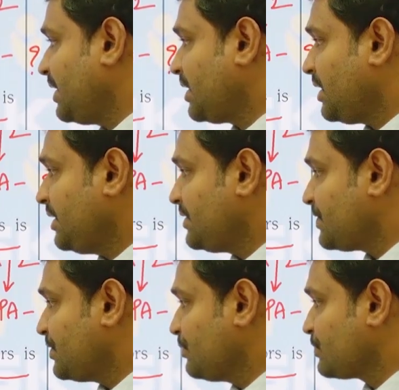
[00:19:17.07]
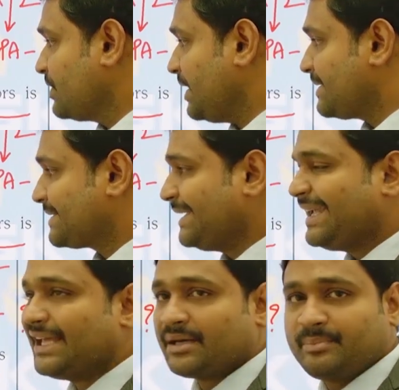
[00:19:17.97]
is used as a
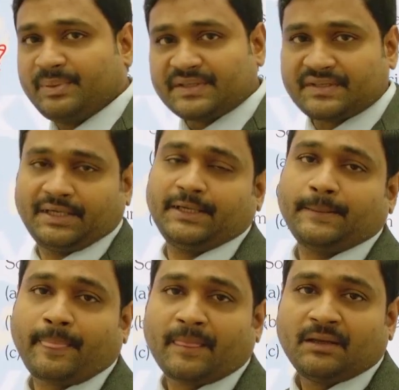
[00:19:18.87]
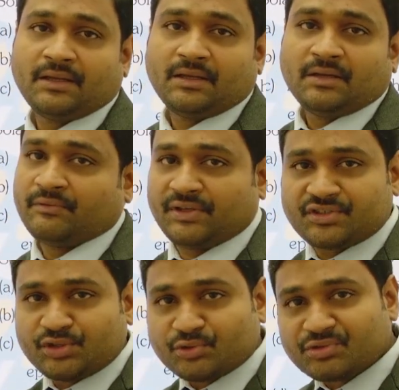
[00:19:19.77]
herbicide? First, you should
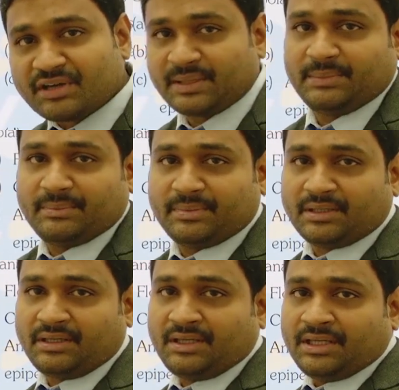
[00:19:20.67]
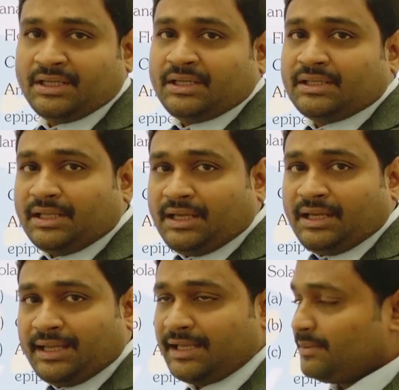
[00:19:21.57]
remember the
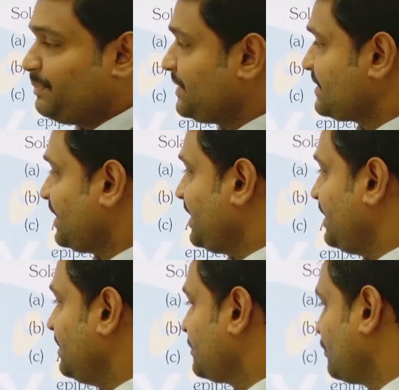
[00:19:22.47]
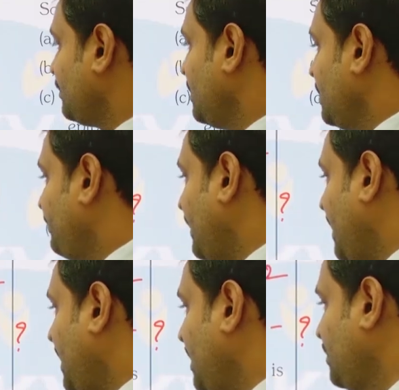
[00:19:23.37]
herbicide. So, plant
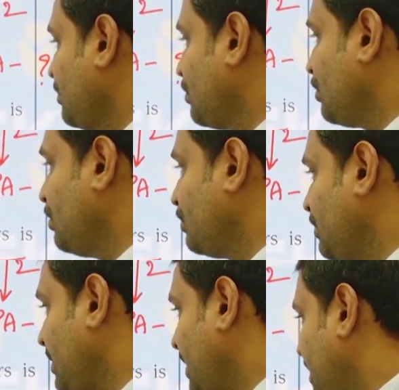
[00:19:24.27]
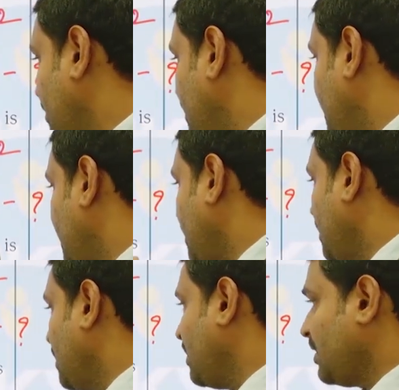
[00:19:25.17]
growth regulator.